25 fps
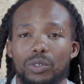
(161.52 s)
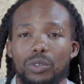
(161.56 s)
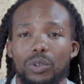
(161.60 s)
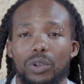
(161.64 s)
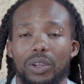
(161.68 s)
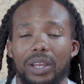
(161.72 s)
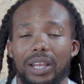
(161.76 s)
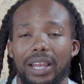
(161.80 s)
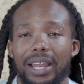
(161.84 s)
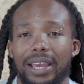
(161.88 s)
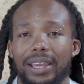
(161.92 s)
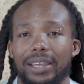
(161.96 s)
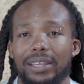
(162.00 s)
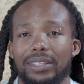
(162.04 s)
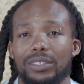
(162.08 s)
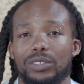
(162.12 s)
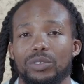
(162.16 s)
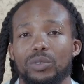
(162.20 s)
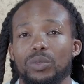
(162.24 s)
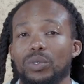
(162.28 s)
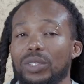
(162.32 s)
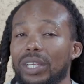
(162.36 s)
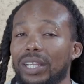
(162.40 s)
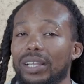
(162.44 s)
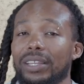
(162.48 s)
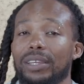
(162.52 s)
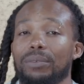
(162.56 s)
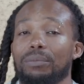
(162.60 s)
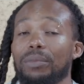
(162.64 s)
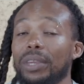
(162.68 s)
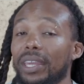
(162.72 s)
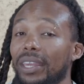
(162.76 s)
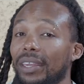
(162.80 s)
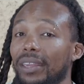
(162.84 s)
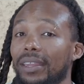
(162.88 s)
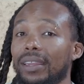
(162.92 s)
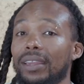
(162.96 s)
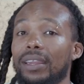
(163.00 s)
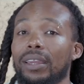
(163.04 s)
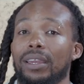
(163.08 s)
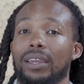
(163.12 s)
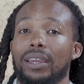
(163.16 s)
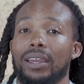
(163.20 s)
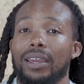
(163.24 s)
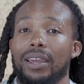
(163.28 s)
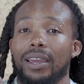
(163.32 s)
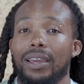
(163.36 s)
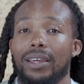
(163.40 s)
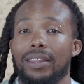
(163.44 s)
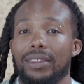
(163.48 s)
to your clients to tell them, hey,
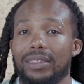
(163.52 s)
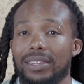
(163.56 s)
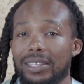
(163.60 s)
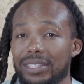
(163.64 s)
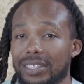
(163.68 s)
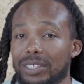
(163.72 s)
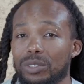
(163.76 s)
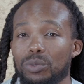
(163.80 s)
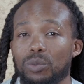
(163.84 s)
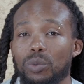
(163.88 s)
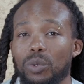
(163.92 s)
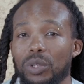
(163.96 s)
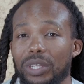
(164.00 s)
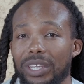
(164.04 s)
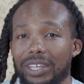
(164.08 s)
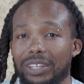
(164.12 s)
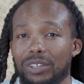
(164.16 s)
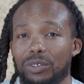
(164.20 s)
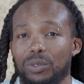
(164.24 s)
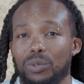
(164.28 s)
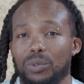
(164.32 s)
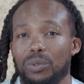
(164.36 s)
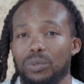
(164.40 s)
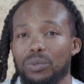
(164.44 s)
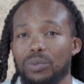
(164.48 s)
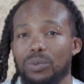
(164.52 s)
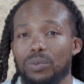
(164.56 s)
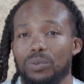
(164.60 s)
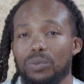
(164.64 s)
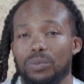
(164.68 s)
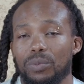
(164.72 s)
this is what I do.